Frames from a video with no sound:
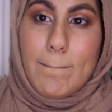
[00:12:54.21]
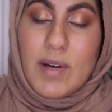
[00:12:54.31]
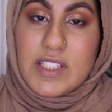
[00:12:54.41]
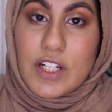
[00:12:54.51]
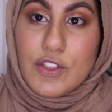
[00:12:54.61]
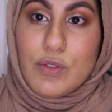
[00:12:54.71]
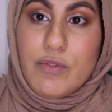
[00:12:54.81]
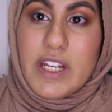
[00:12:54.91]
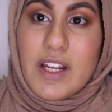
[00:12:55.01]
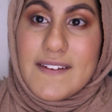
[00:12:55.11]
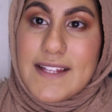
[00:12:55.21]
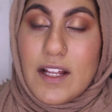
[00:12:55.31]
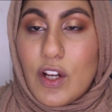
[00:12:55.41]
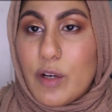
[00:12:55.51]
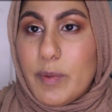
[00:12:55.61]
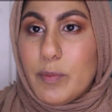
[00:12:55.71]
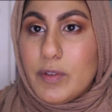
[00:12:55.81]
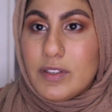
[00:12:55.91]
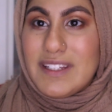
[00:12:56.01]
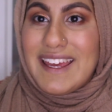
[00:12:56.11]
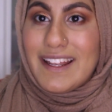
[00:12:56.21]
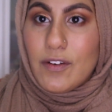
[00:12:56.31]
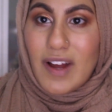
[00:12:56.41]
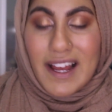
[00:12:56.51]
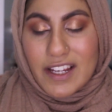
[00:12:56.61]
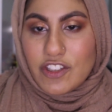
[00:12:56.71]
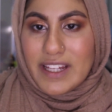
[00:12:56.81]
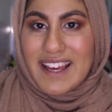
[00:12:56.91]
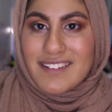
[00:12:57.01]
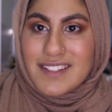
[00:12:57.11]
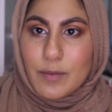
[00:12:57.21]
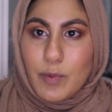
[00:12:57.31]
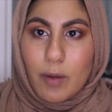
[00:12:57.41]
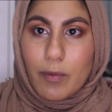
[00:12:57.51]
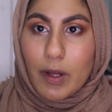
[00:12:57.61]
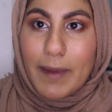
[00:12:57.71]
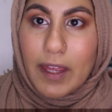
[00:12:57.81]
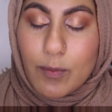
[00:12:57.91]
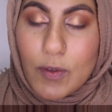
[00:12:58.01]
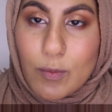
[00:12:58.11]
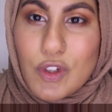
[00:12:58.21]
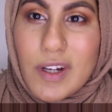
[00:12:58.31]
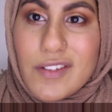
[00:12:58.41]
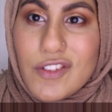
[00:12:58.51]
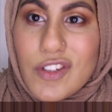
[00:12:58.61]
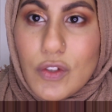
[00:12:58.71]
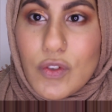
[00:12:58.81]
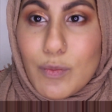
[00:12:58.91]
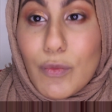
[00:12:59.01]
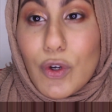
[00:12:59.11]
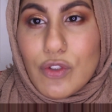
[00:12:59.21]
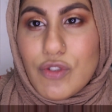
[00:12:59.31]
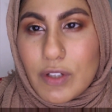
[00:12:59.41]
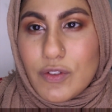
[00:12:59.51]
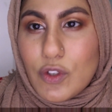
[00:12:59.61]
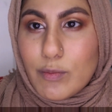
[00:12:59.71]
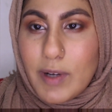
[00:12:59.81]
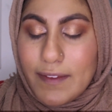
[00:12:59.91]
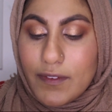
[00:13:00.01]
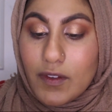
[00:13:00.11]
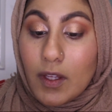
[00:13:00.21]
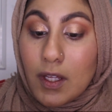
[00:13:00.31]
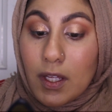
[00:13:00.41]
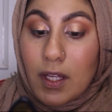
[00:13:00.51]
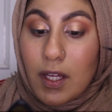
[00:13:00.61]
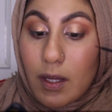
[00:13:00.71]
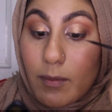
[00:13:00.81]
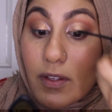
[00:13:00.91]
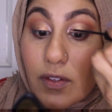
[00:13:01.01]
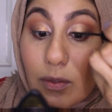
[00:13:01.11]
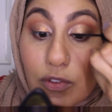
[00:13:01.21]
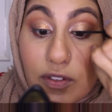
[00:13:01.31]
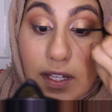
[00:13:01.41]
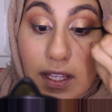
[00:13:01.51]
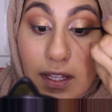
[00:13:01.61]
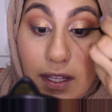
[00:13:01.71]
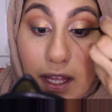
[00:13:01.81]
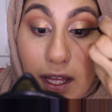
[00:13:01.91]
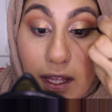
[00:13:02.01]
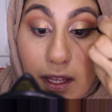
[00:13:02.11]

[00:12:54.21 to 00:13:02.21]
but I do realise that a lot of people cannot actually access Primark makeup, so I'm trying to use more Drugstore brands. So I'm just taking that